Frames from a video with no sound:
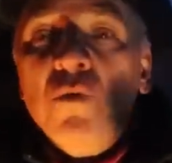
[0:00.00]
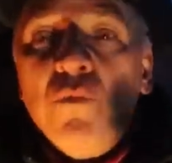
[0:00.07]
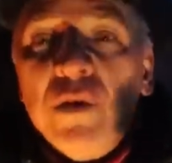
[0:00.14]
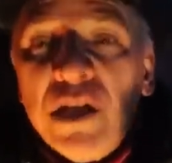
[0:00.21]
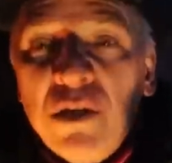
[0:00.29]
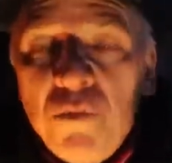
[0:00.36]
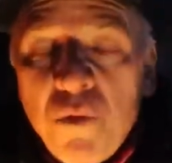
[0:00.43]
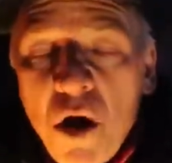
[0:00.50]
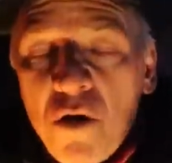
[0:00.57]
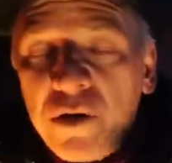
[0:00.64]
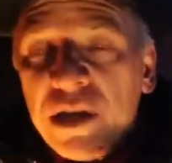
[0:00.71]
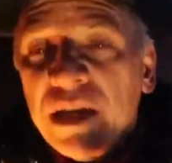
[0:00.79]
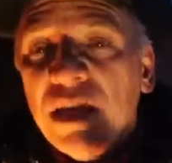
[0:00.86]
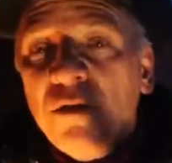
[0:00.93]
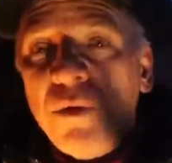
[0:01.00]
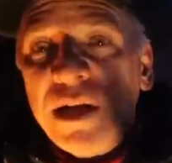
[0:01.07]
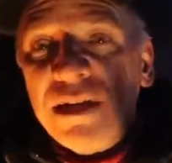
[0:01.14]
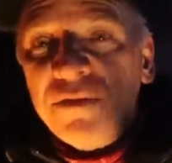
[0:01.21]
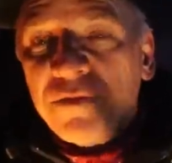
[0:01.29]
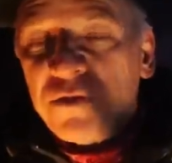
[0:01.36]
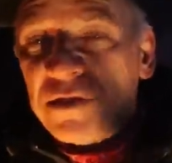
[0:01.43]
When he woke, he
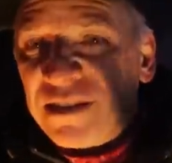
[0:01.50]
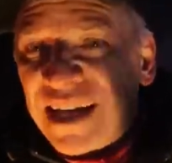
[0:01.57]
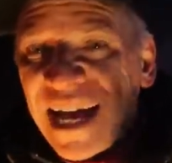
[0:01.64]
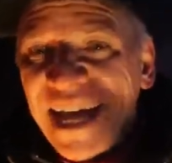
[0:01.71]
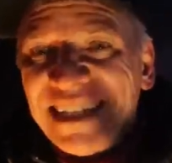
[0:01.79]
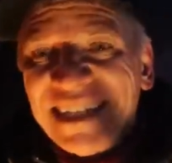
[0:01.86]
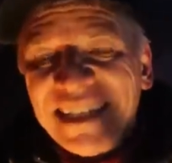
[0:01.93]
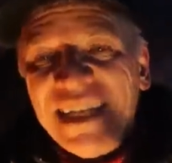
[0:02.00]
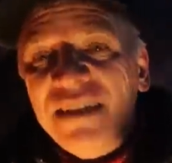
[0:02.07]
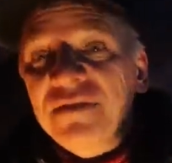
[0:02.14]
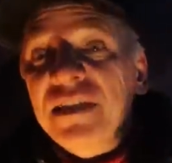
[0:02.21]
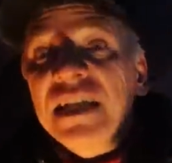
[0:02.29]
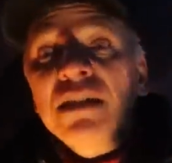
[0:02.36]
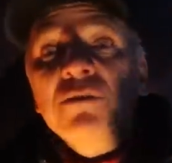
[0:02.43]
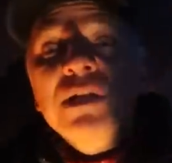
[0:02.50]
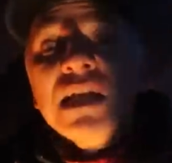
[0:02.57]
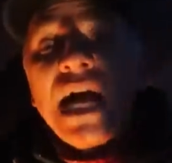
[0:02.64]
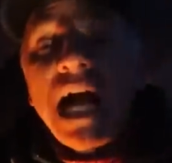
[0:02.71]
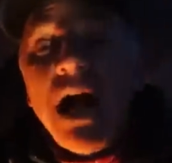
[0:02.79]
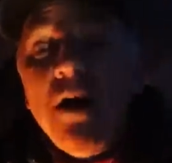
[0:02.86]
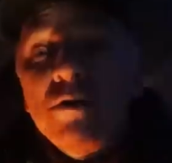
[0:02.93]
waited for his dad to leave. Then he went
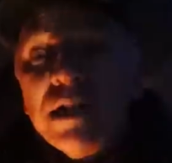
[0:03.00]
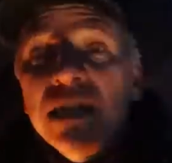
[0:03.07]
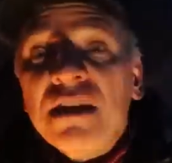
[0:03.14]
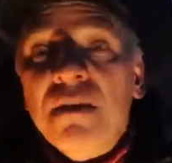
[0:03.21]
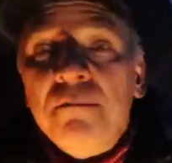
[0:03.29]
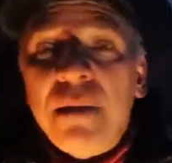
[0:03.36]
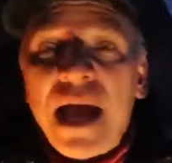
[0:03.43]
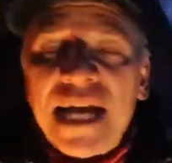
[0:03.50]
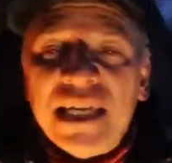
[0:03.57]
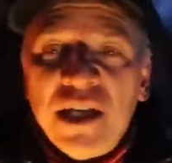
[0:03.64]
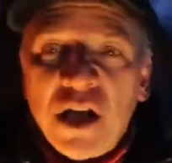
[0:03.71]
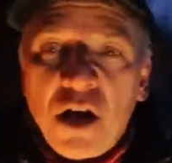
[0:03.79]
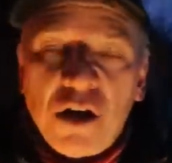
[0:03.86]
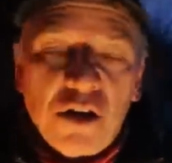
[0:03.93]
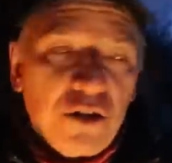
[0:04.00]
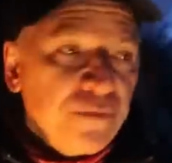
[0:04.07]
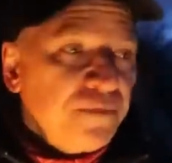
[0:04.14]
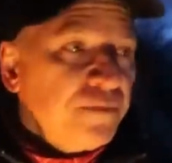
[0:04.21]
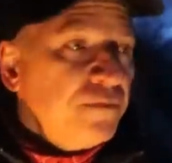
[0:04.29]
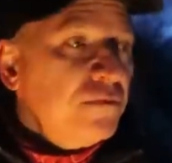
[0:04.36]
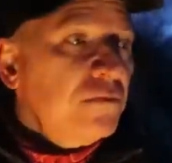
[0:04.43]
out in the backyard
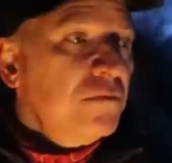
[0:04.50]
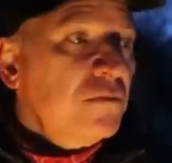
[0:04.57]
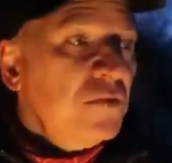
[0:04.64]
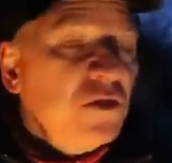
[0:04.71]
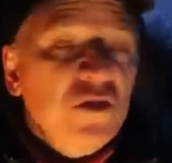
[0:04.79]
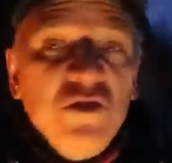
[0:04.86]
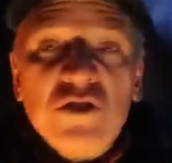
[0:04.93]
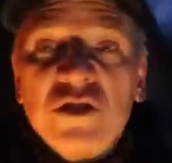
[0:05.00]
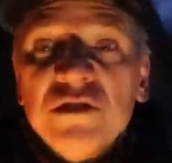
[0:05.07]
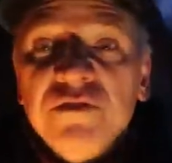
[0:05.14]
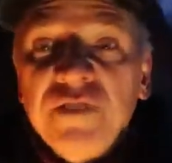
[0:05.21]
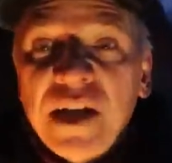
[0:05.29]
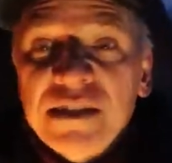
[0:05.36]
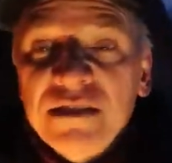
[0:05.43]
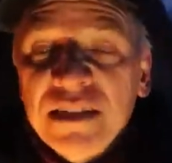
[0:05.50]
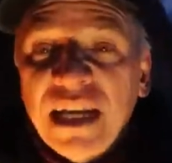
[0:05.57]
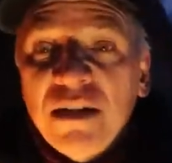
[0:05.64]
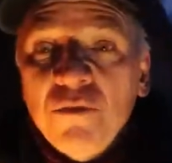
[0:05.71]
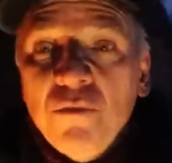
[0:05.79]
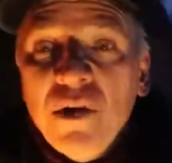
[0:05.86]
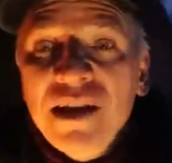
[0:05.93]
to
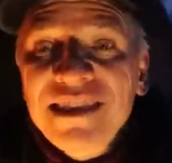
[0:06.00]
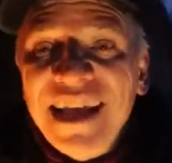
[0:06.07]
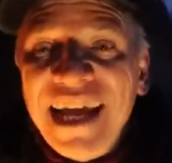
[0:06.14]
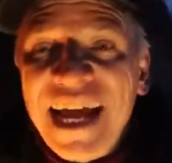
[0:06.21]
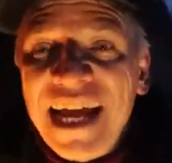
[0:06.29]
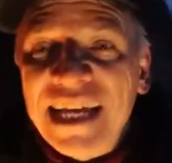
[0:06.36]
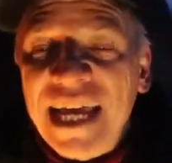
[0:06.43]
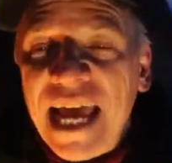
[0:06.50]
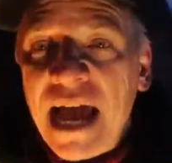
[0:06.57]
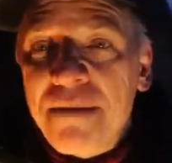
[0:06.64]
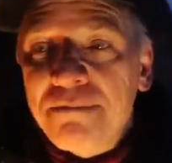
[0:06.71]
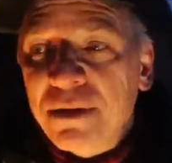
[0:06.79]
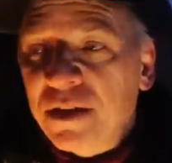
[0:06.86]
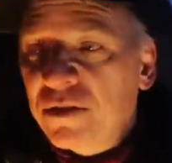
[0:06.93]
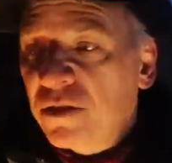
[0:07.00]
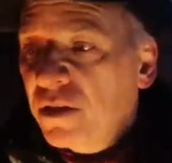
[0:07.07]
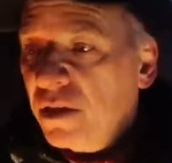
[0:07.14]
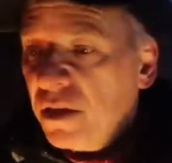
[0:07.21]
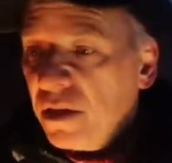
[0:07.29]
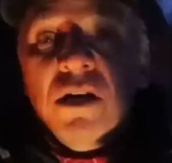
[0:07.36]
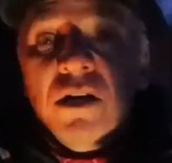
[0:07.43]
investigate what in the heck happened.
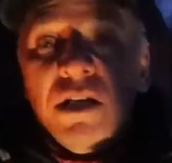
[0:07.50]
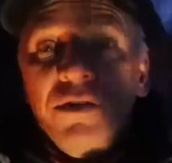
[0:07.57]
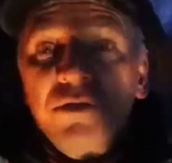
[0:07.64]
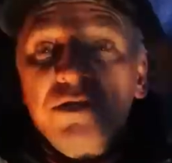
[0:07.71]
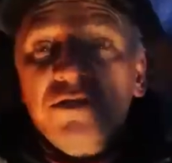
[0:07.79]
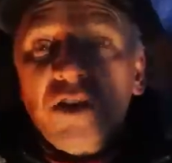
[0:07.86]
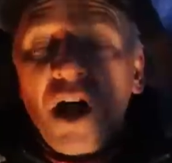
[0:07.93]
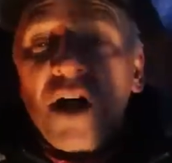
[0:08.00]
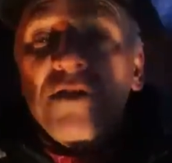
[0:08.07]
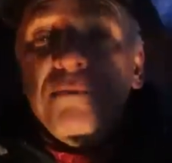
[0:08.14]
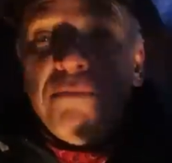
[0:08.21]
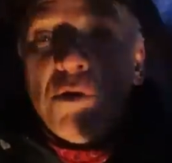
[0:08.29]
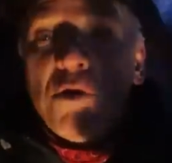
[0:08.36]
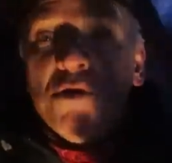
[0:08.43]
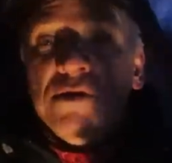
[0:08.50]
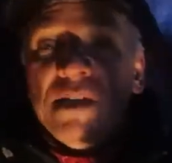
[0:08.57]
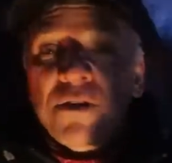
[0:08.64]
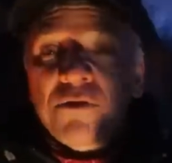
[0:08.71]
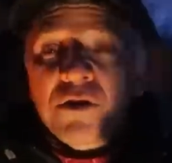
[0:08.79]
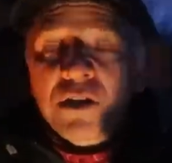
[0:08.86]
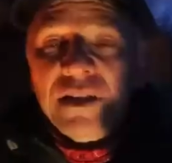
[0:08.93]
He saw the boards
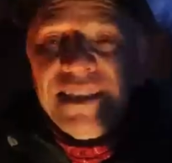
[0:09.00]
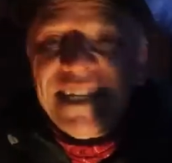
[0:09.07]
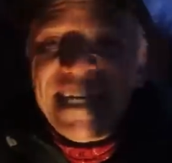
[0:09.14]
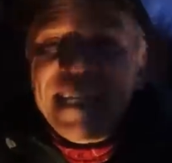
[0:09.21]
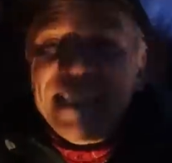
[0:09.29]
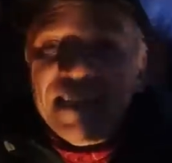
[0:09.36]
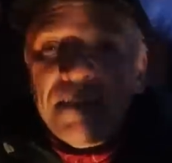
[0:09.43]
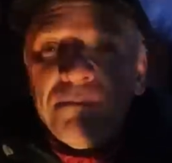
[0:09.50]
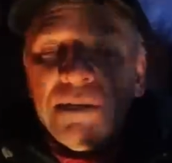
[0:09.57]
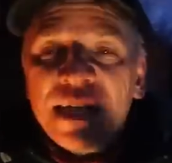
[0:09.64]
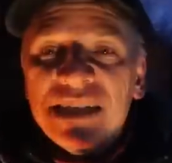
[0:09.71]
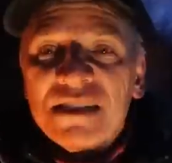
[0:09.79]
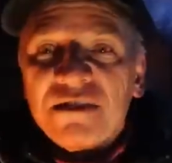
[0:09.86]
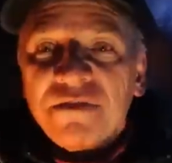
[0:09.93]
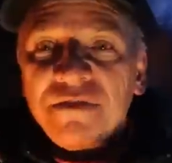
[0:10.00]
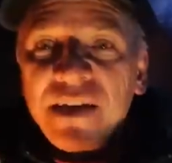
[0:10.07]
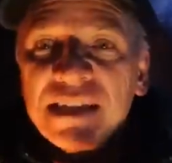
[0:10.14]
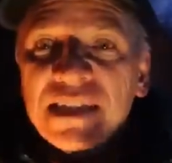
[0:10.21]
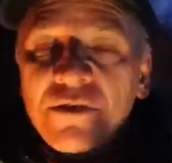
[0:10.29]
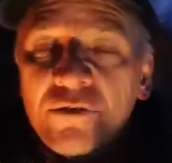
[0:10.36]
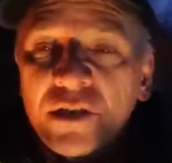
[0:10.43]
that were leaning up against the
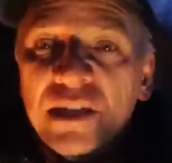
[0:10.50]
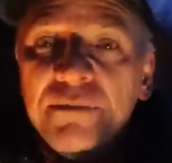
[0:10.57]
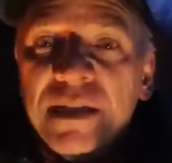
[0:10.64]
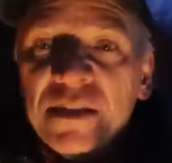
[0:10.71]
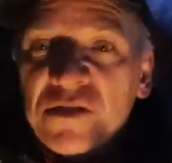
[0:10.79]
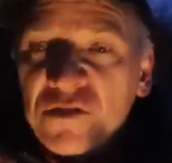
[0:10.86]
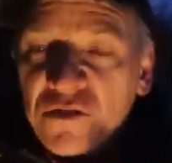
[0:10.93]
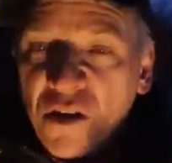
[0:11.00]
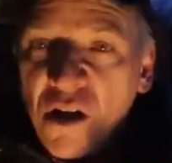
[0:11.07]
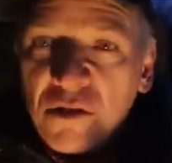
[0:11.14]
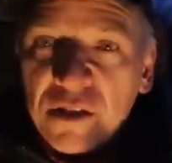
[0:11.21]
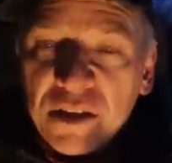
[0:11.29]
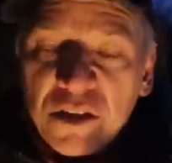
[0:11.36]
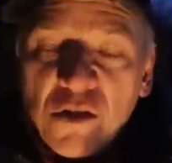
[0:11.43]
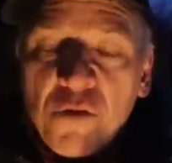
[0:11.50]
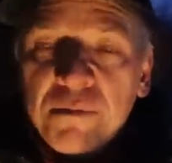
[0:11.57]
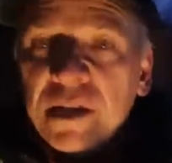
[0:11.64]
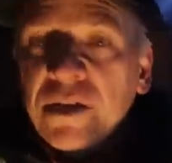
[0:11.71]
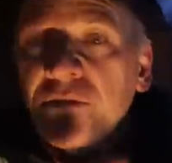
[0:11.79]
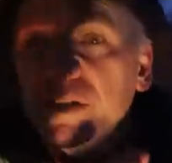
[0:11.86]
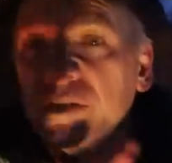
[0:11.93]
fence that were going to be installed in the
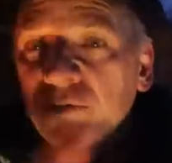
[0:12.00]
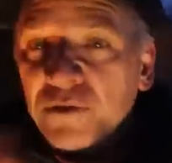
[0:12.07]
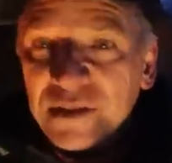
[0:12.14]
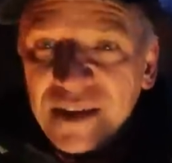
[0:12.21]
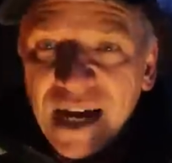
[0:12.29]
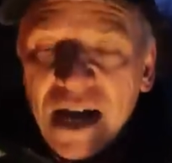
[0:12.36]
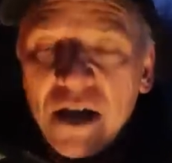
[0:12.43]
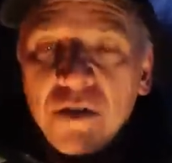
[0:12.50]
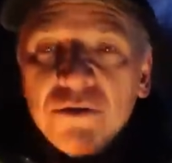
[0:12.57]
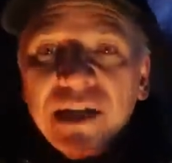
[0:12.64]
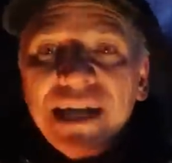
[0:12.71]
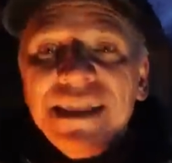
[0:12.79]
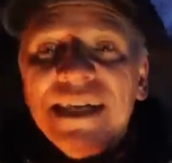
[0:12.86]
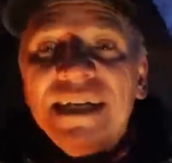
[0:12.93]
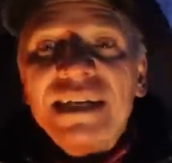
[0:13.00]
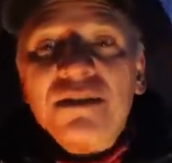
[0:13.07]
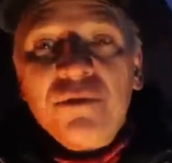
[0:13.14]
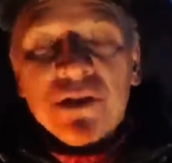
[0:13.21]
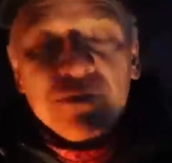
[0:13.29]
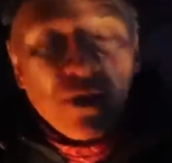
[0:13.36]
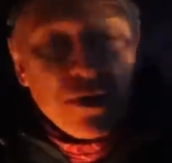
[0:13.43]
open areas were down. And then he
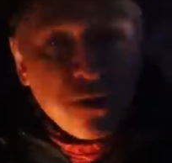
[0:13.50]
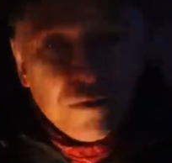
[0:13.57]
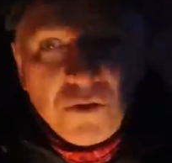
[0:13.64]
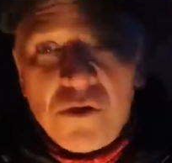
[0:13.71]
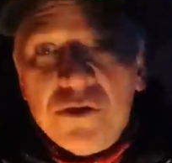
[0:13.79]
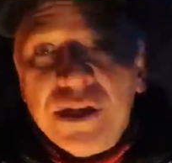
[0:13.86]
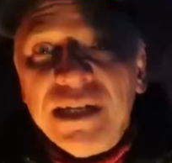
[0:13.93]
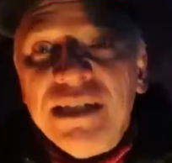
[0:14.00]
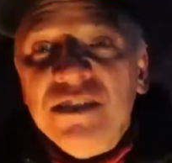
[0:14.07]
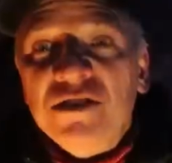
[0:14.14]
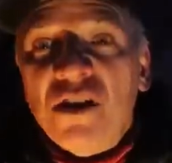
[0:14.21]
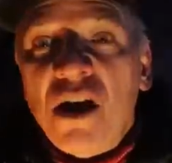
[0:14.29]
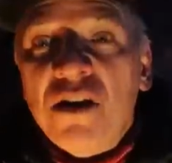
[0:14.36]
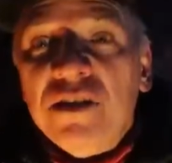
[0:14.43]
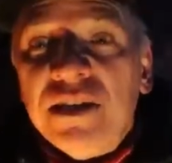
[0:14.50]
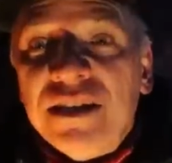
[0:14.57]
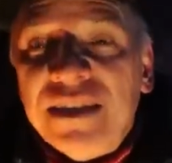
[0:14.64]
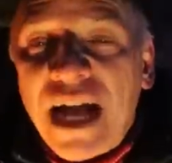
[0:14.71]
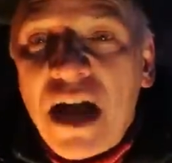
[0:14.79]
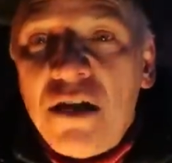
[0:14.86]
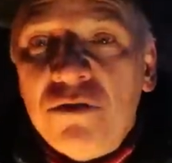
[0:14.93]
went around the corner and he saw the
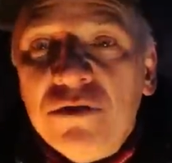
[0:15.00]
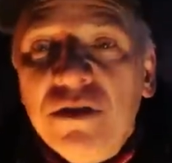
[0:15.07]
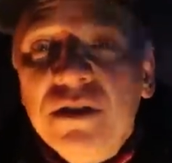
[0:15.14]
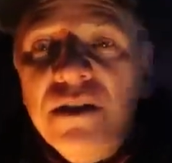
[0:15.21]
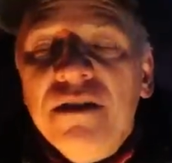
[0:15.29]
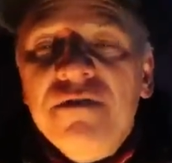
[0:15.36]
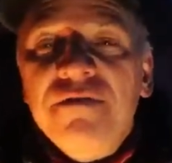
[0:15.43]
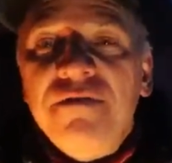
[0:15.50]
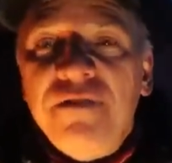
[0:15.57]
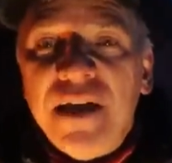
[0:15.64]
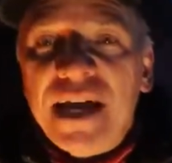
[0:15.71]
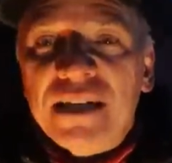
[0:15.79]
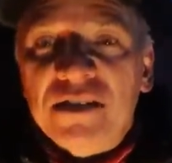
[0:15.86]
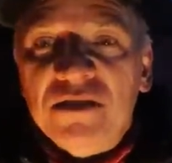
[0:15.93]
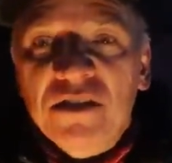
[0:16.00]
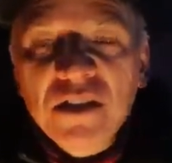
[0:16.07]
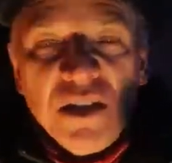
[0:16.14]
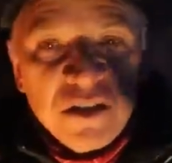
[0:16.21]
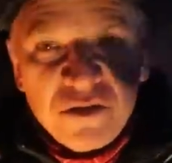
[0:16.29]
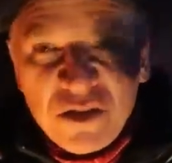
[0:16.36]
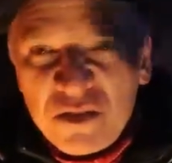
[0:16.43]
downed fence
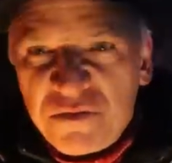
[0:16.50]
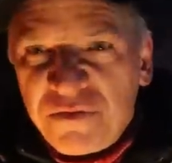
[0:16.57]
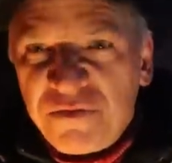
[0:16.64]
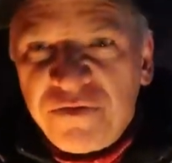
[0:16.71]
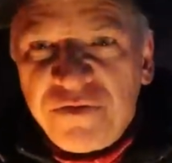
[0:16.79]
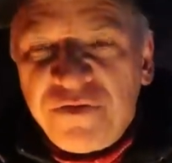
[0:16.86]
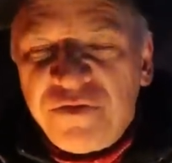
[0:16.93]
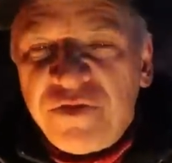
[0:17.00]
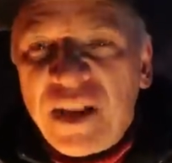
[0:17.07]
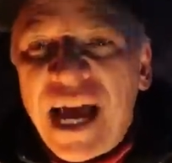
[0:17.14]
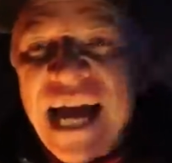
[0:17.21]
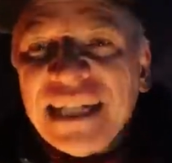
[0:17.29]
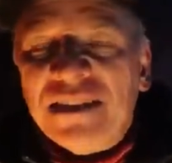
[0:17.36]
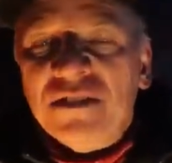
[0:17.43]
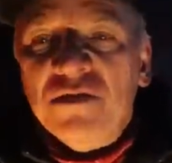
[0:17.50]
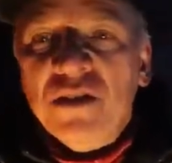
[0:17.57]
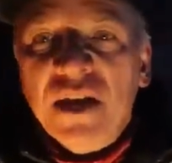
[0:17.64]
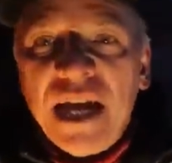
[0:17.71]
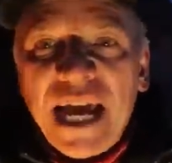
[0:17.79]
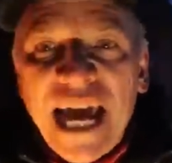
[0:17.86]
just flattened.